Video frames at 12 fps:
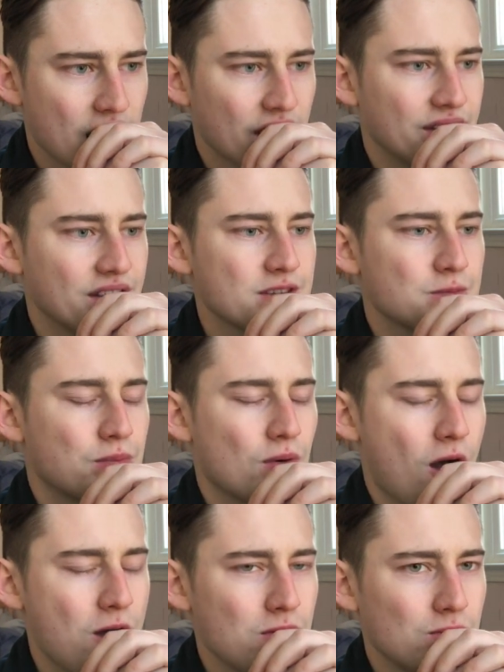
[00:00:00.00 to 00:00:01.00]
That's
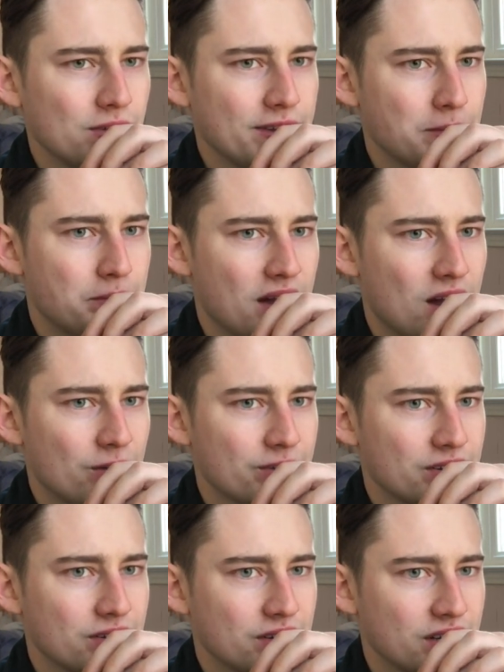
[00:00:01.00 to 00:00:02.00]
probably about
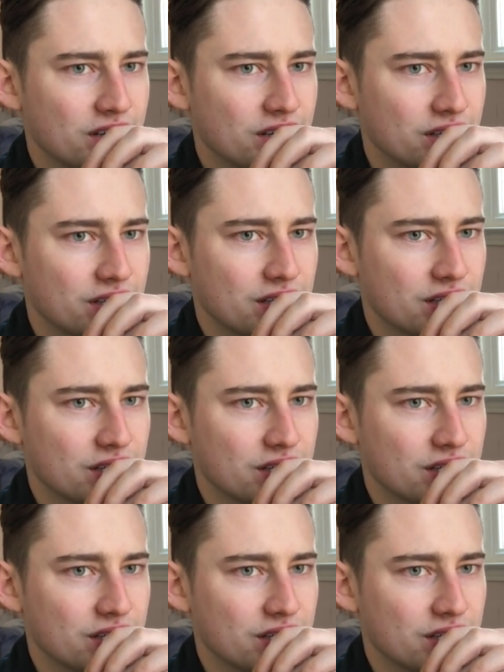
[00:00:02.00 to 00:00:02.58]
it.